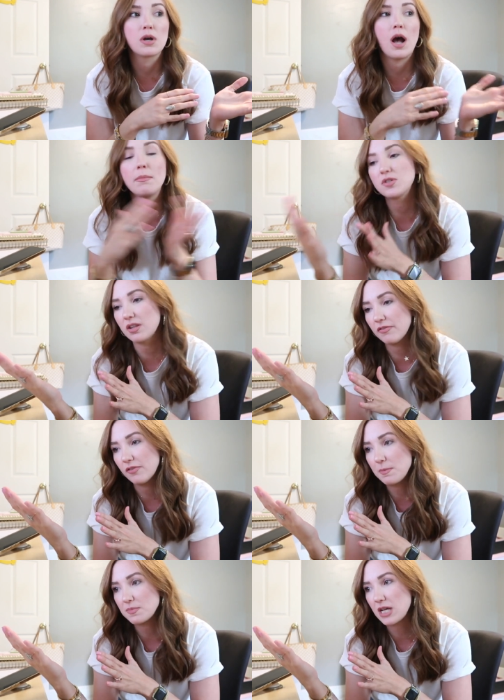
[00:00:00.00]
come to the
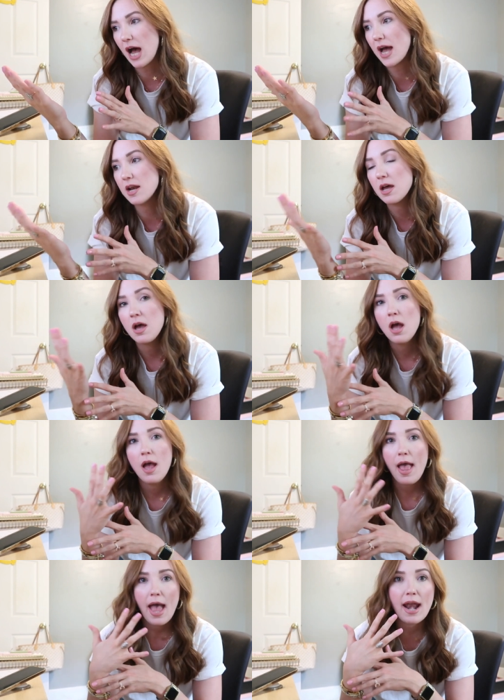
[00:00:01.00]
flip side
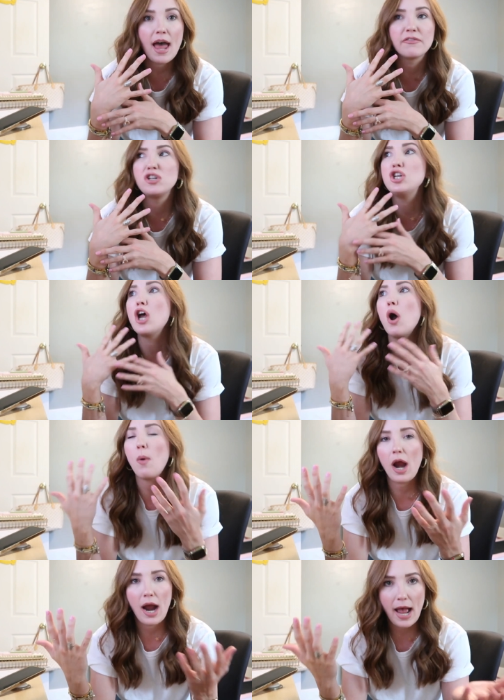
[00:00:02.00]
and out of nowhere,